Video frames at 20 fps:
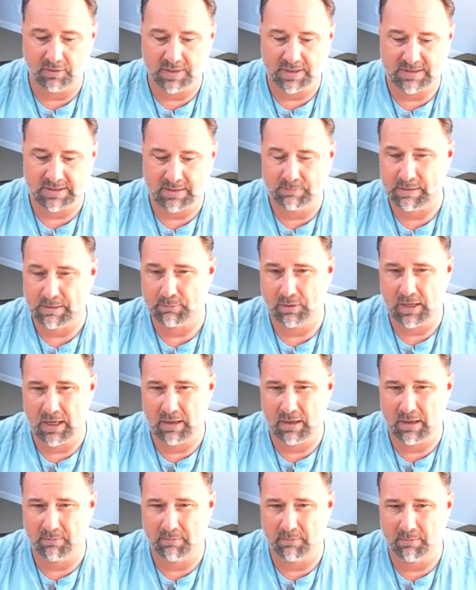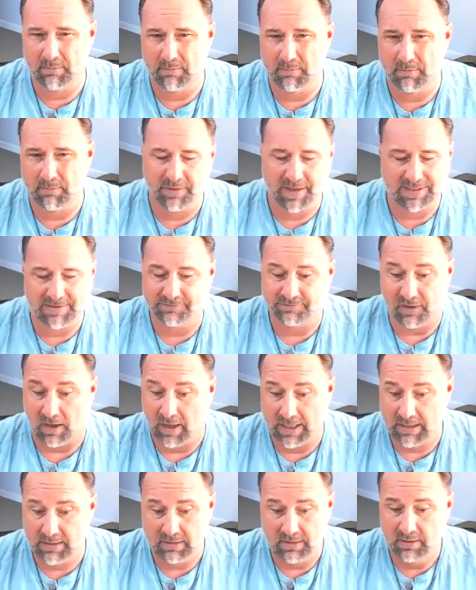Because some people come and go, and that's
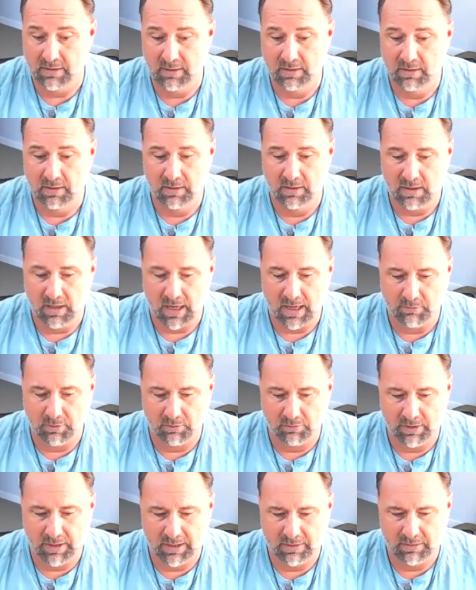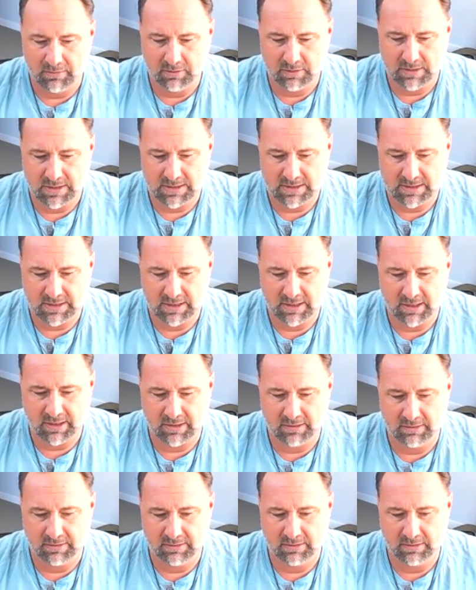fine. Hi, Maureen. Good to see you.